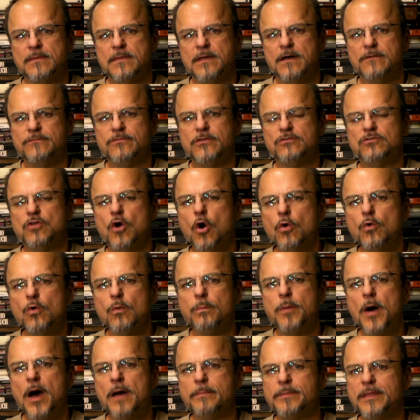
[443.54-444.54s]
of the total
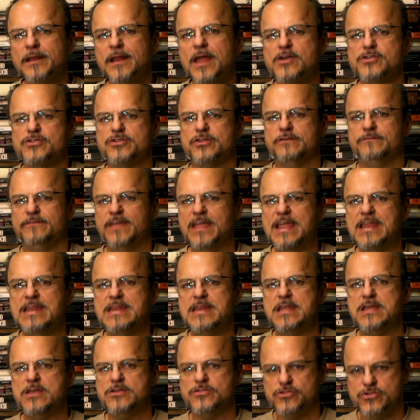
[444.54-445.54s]
population of
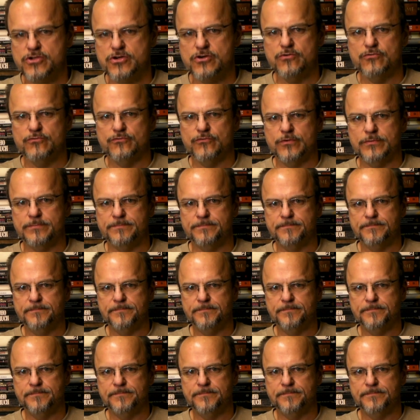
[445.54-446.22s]
Indian children?